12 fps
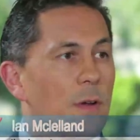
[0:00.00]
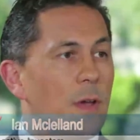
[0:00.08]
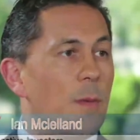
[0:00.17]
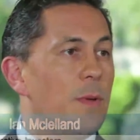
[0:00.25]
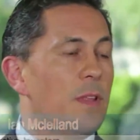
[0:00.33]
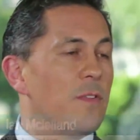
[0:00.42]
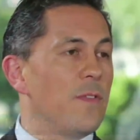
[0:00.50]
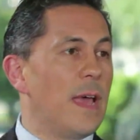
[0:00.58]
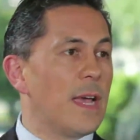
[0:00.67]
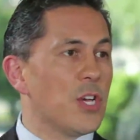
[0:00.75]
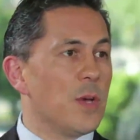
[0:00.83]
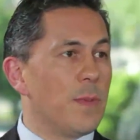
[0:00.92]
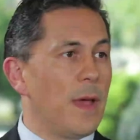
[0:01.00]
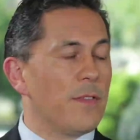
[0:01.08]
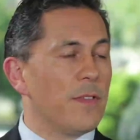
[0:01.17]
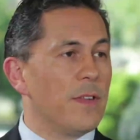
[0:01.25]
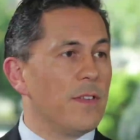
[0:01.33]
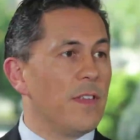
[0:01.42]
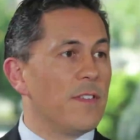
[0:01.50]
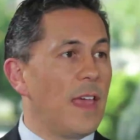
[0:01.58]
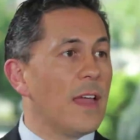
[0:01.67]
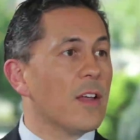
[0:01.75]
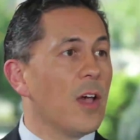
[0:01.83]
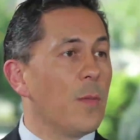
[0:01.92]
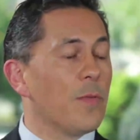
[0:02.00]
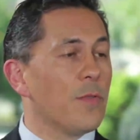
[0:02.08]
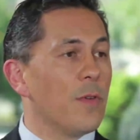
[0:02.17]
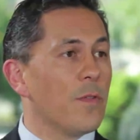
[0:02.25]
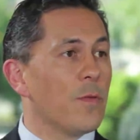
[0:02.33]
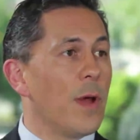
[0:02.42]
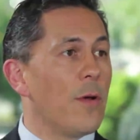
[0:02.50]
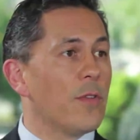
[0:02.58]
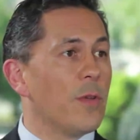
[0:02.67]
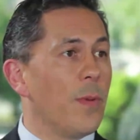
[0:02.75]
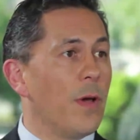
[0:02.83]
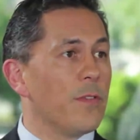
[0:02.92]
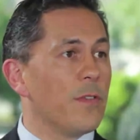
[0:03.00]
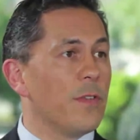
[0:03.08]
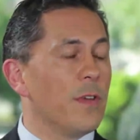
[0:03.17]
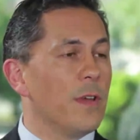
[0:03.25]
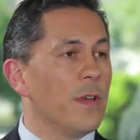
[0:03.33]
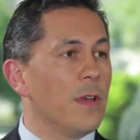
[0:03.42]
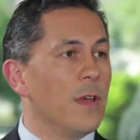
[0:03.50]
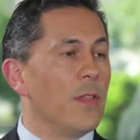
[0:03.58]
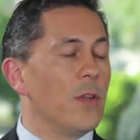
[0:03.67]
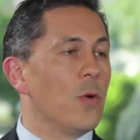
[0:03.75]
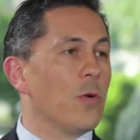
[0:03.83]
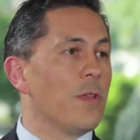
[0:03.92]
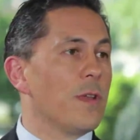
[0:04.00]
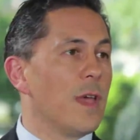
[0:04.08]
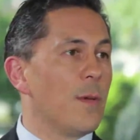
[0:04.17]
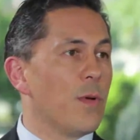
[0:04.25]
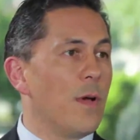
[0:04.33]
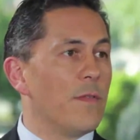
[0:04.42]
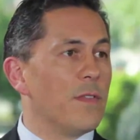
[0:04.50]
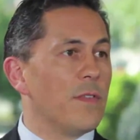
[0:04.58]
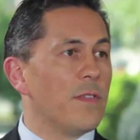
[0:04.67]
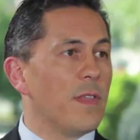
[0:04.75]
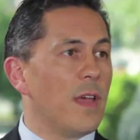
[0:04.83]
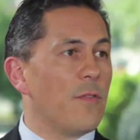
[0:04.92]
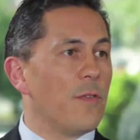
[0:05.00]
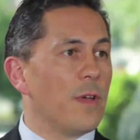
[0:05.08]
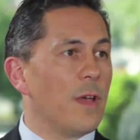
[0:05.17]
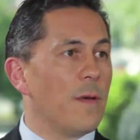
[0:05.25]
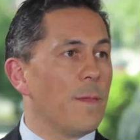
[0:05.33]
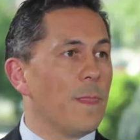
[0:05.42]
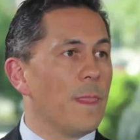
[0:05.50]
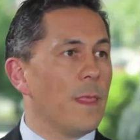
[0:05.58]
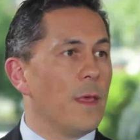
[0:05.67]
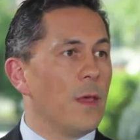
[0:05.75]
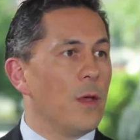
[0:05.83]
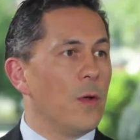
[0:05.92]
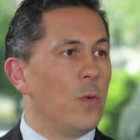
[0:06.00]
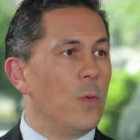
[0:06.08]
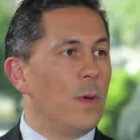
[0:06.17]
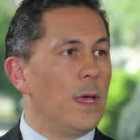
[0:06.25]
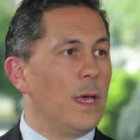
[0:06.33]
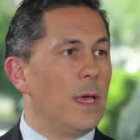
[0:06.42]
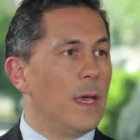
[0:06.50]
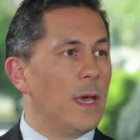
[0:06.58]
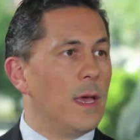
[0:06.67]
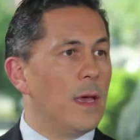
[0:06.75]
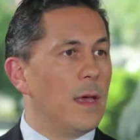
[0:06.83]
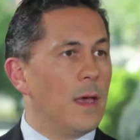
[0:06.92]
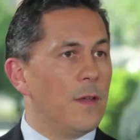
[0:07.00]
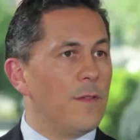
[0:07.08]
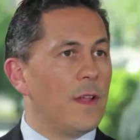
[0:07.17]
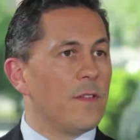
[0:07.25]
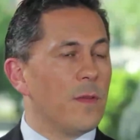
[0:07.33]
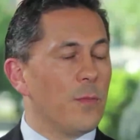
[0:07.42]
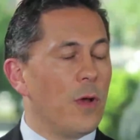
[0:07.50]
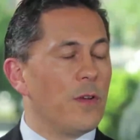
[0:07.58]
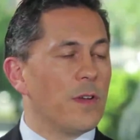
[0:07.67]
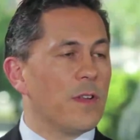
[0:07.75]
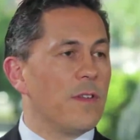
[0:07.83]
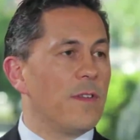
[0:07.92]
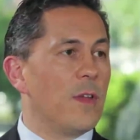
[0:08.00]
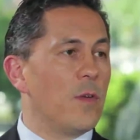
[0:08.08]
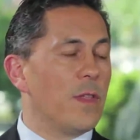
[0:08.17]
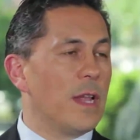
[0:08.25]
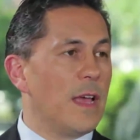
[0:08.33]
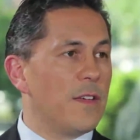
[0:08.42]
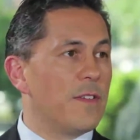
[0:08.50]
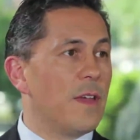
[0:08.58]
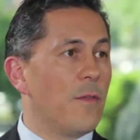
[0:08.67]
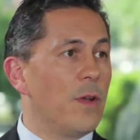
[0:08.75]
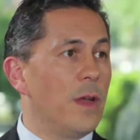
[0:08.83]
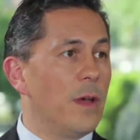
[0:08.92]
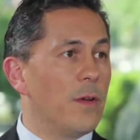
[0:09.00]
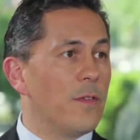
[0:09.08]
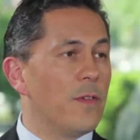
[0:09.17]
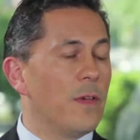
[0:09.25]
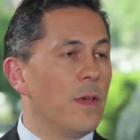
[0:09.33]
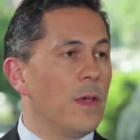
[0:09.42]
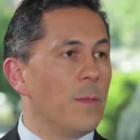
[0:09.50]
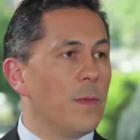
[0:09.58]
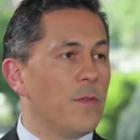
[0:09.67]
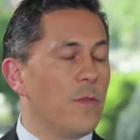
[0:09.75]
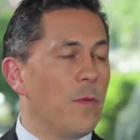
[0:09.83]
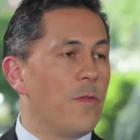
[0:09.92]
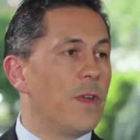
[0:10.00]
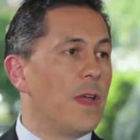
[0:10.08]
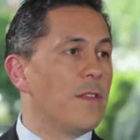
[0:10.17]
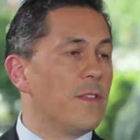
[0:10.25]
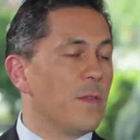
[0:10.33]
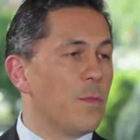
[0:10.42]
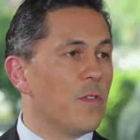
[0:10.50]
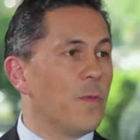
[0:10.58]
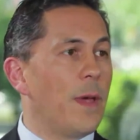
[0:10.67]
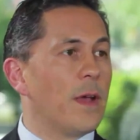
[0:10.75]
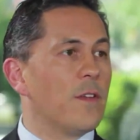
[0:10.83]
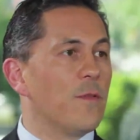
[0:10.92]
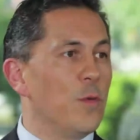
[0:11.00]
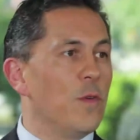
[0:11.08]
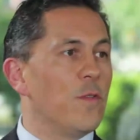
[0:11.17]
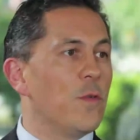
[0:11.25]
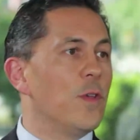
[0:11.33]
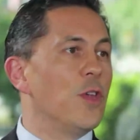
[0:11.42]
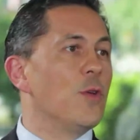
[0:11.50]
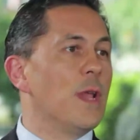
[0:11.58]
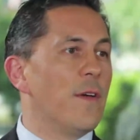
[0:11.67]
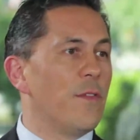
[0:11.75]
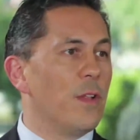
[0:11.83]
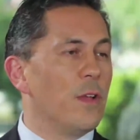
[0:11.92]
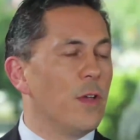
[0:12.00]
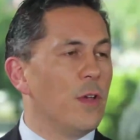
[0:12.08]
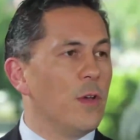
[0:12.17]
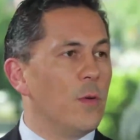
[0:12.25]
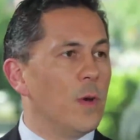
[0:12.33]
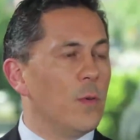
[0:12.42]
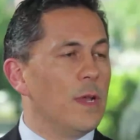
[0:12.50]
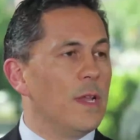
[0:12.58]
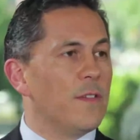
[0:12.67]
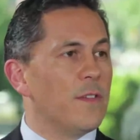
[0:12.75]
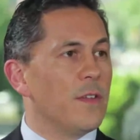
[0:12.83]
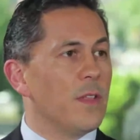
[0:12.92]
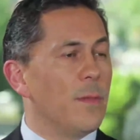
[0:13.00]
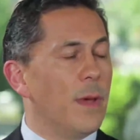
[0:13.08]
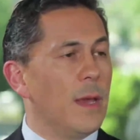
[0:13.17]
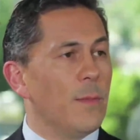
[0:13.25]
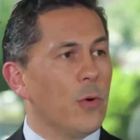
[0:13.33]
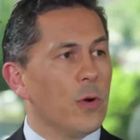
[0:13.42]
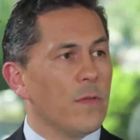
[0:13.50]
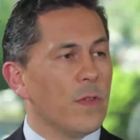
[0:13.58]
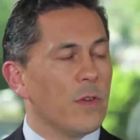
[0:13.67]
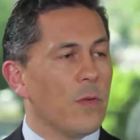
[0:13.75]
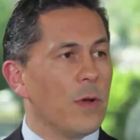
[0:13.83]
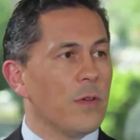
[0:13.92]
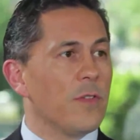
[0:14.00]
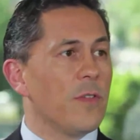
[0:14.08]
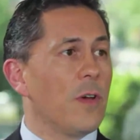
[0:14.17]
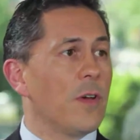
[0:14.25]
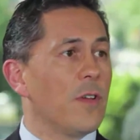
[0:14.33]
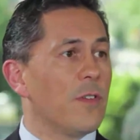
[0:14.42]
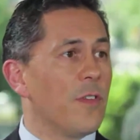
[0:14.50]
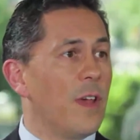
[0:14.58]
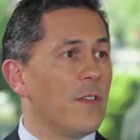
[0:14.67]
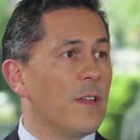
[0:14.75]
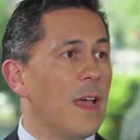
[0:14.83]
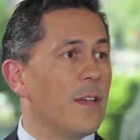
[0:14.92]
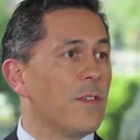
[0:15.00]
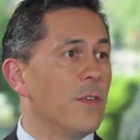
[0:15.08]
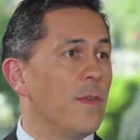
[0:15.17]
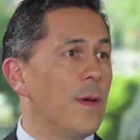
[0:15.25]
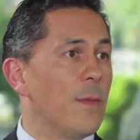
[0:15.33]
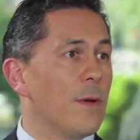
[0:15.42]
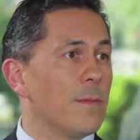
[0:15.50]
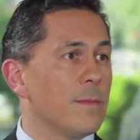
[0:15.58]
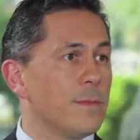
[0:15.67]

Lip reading: company's flagship asset is the Zandkopsdrift rare earth deposit in the Northern Cape province of South Africa. We advanced the project, as I said, over the last several years, but from a financing perspective moved to a new level when we listed on the main board of the Toronto Stock Exchange last November.